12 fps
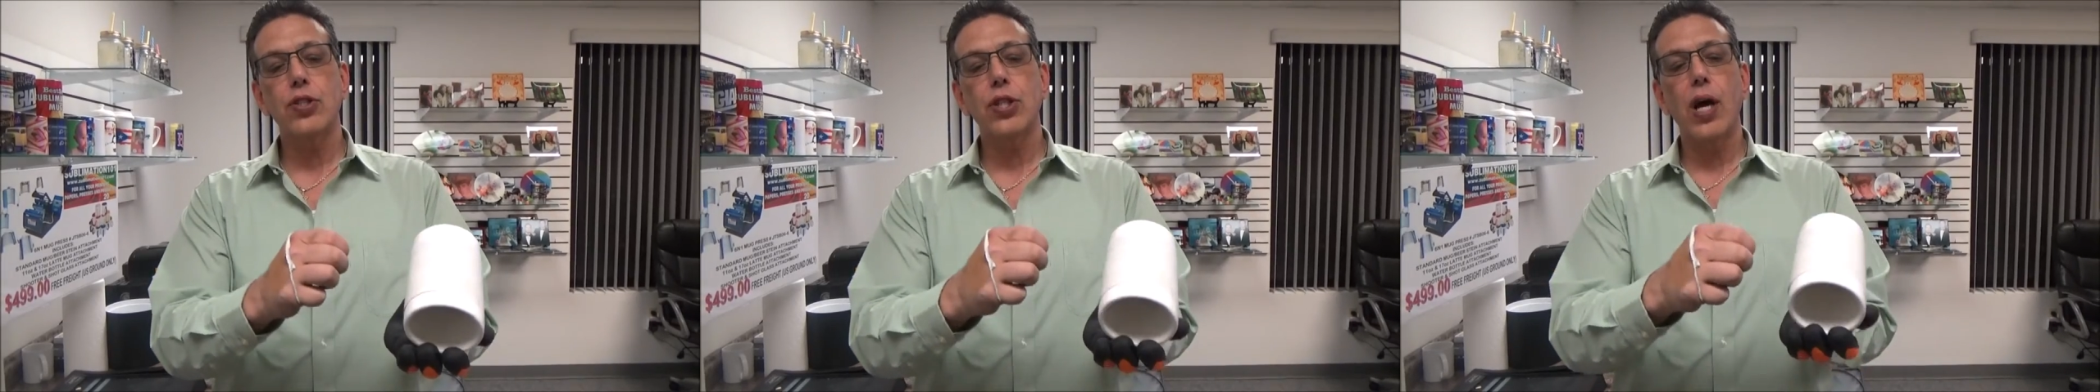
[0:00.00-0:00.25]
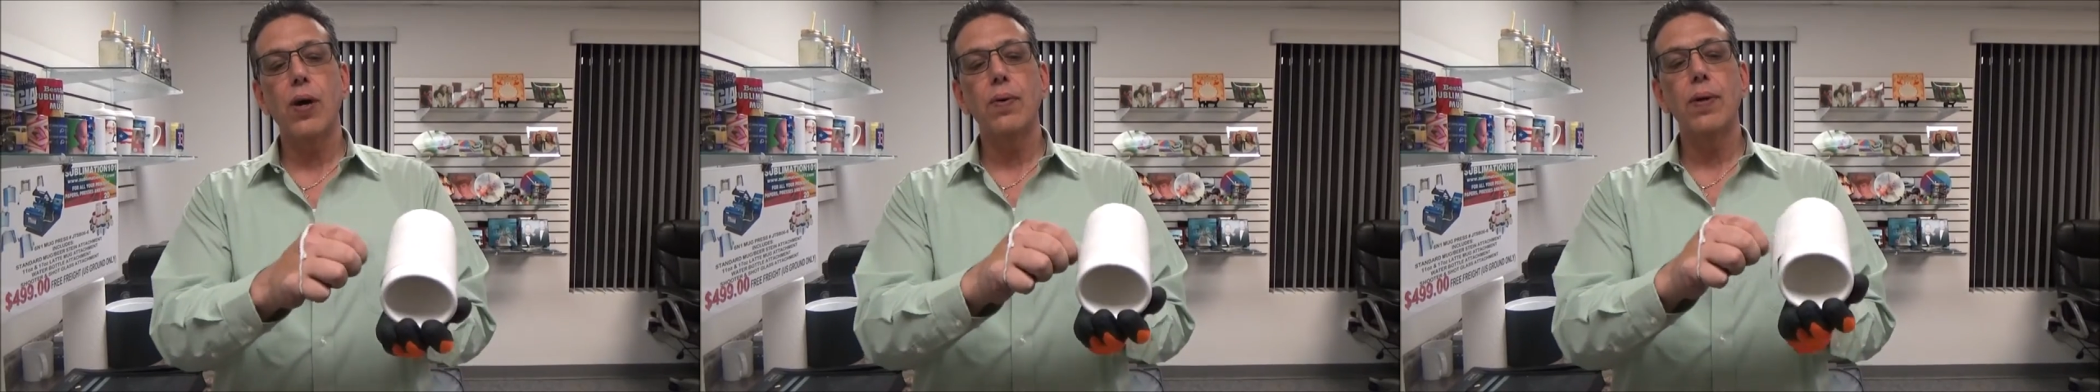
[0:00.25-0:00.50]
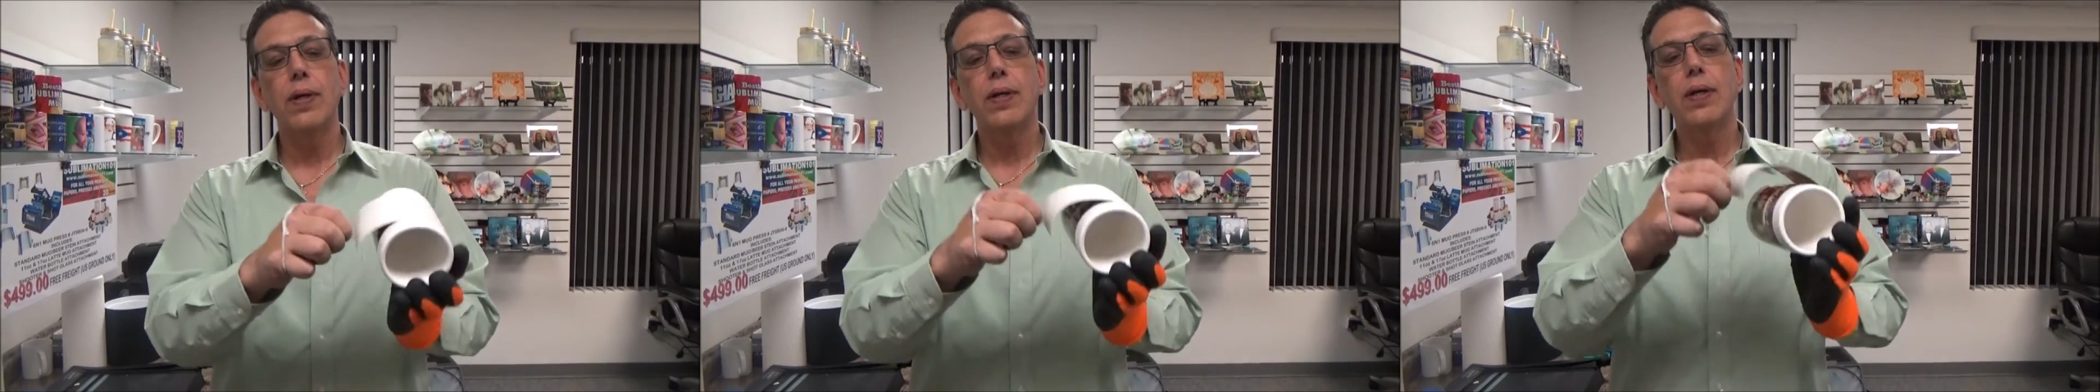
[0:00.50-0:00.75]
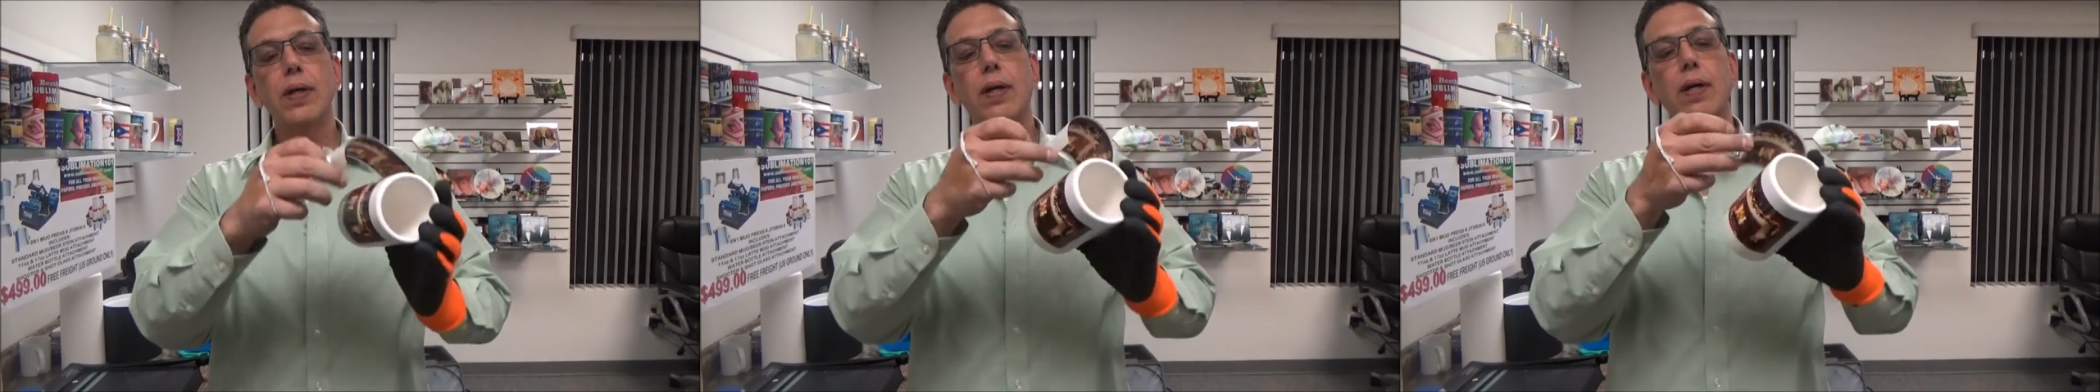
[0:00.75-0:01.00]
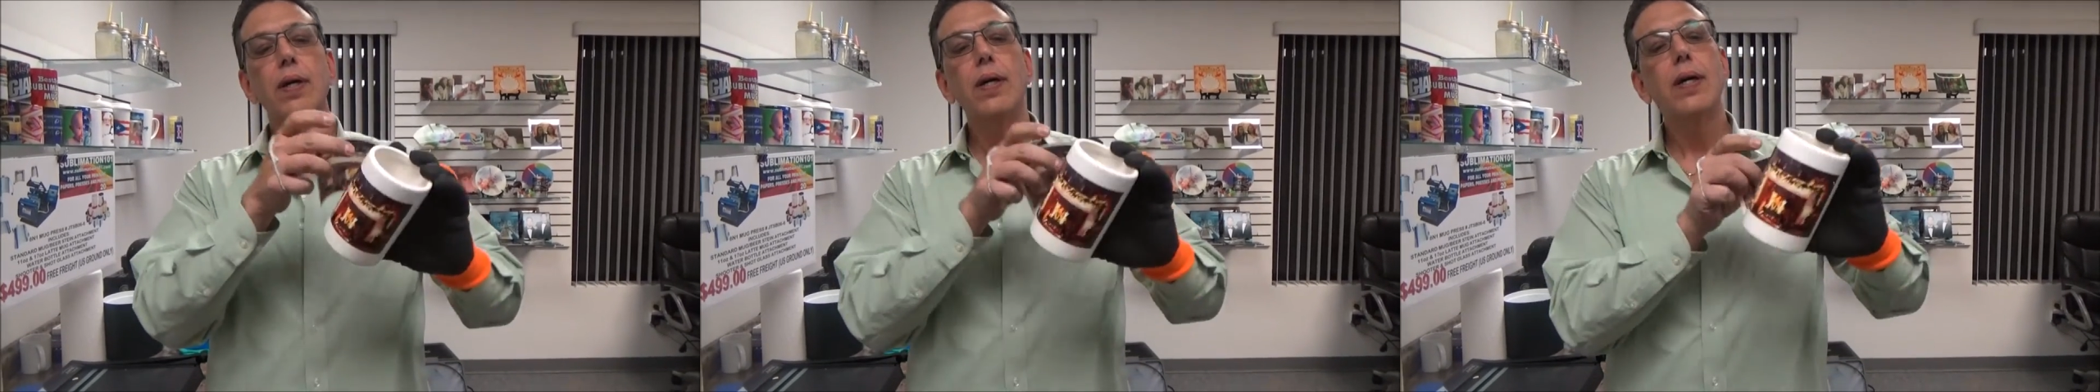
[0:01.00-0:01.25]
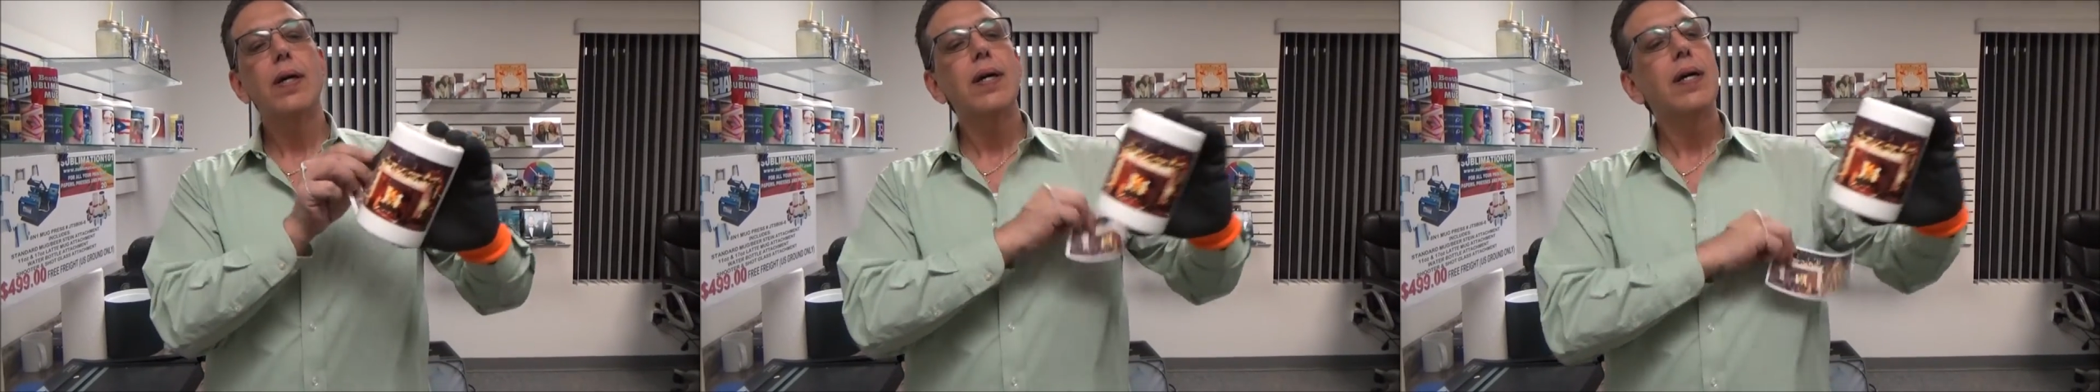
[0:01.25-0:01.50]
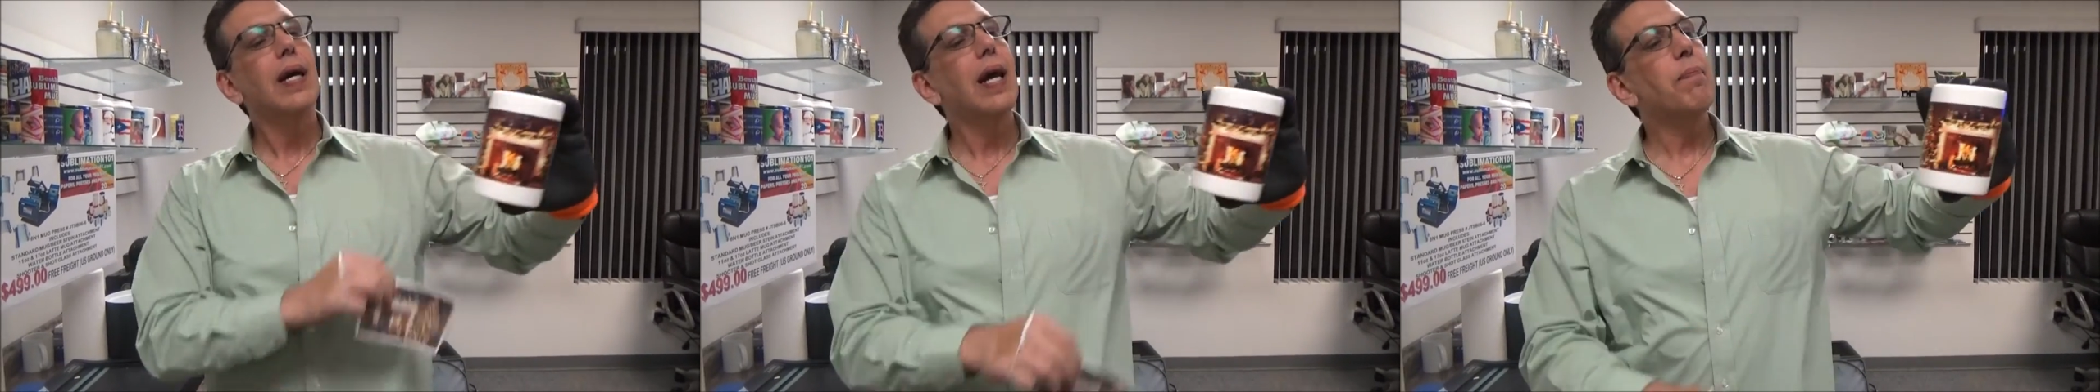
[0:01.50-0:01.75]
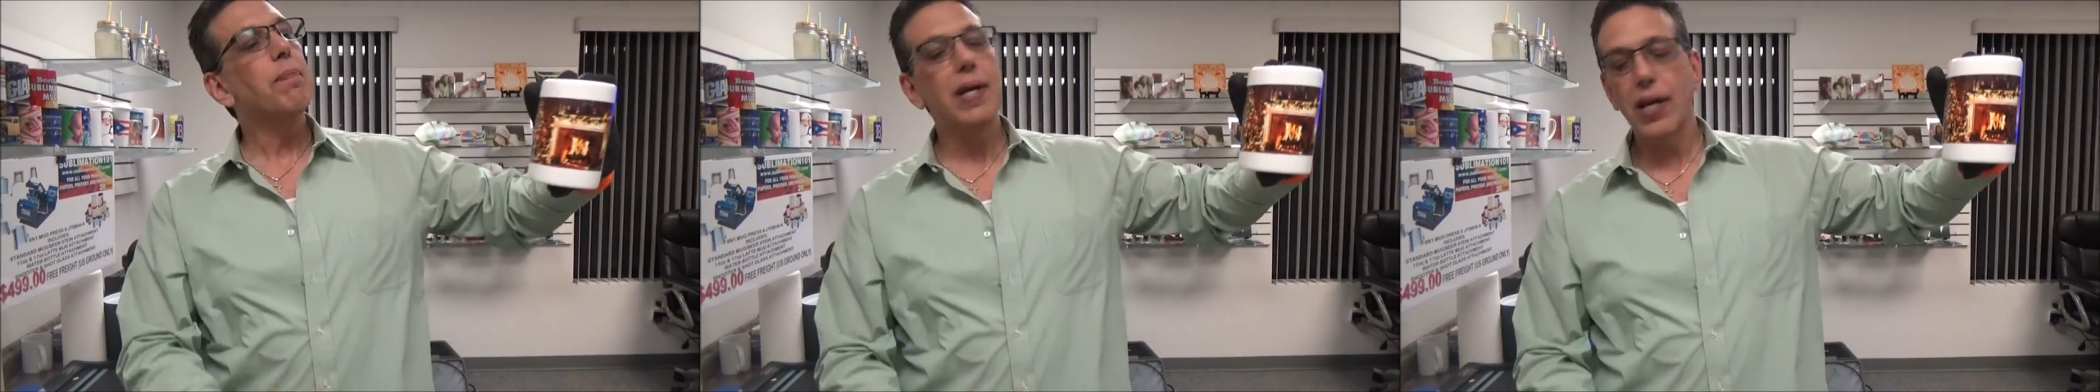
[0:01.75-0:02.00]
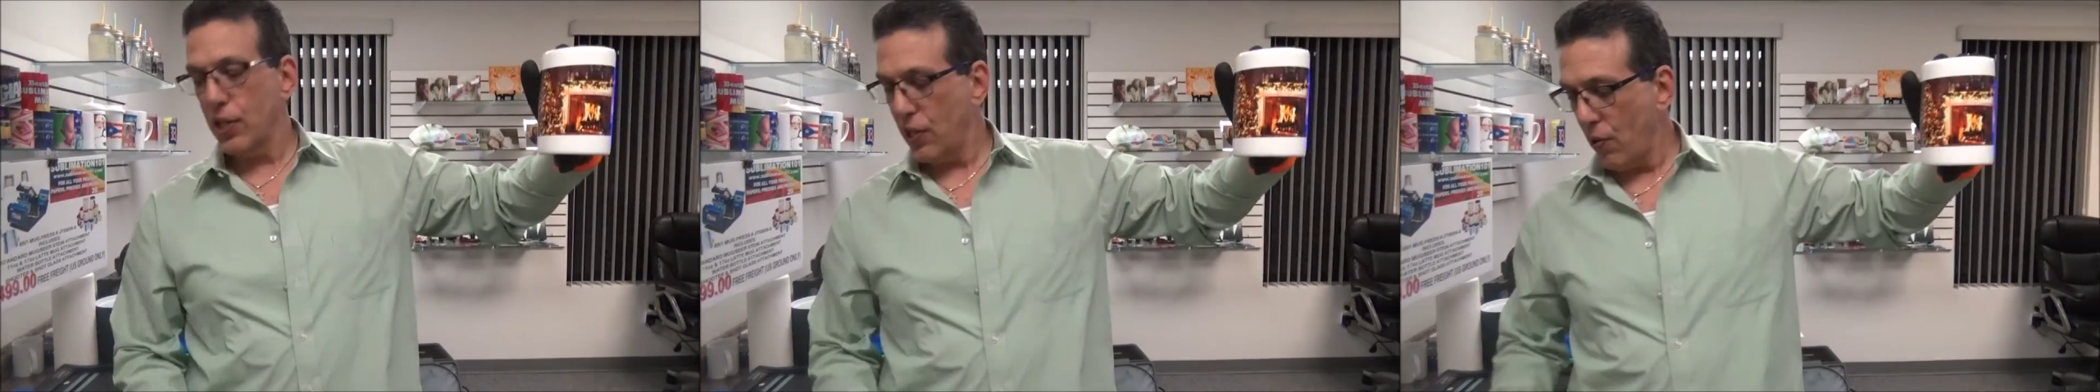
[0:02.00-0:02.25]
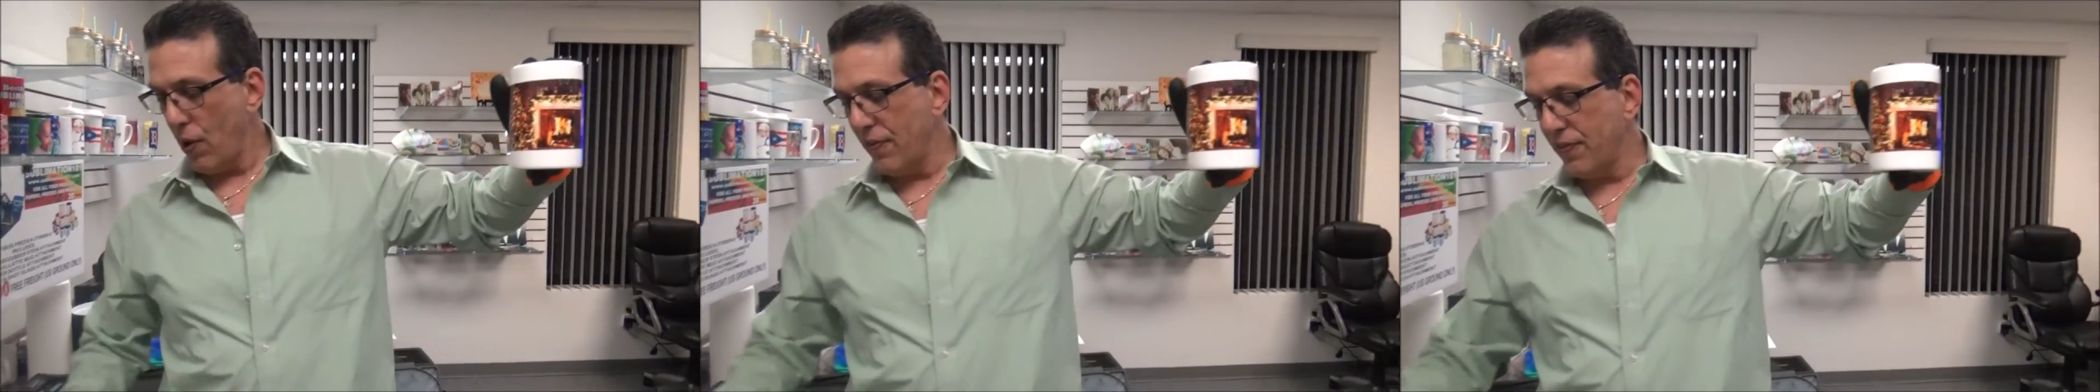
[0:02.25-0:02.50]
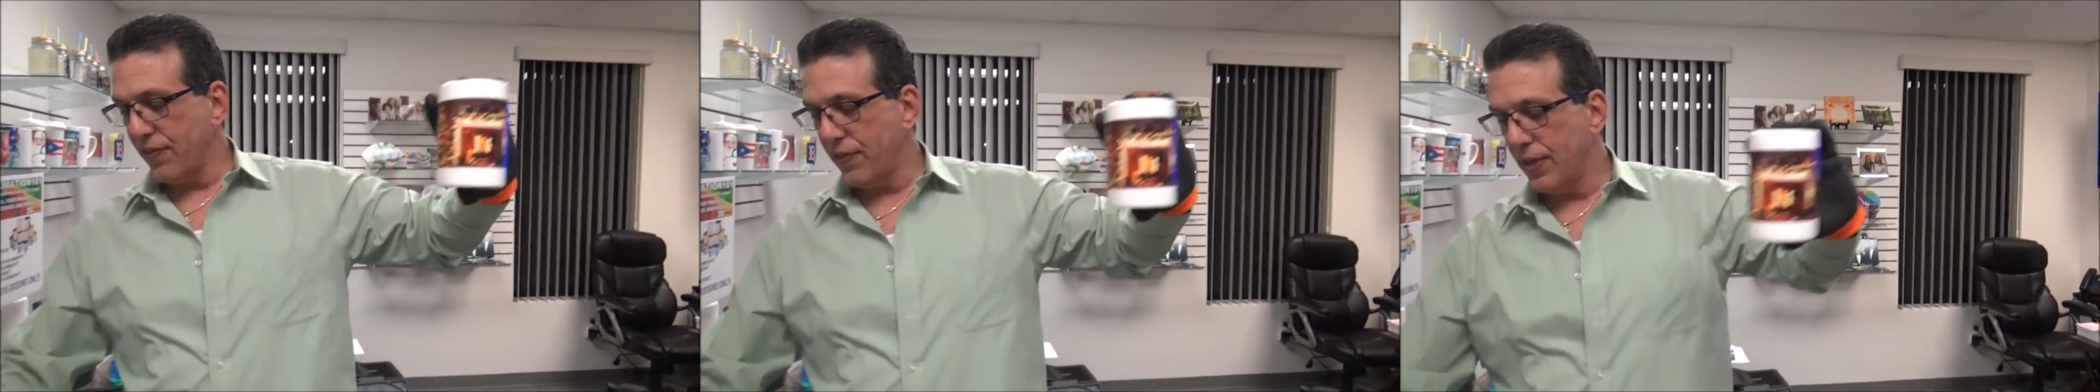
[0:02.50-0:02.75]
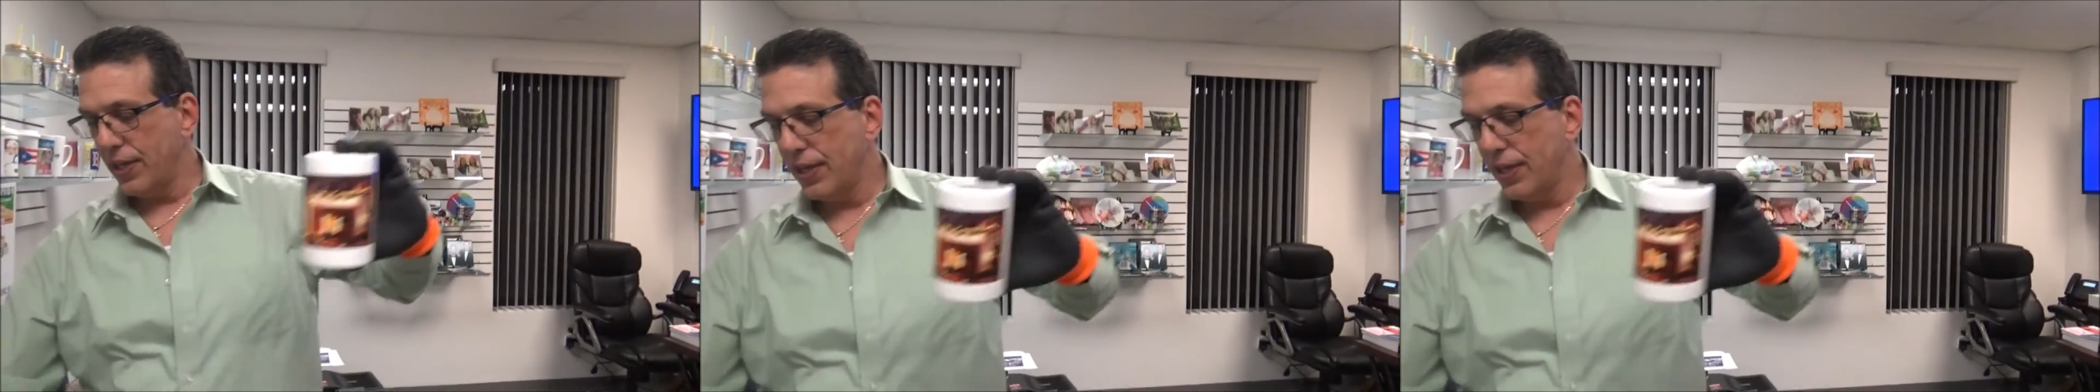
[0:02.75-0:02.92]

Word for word: so, and peel it off.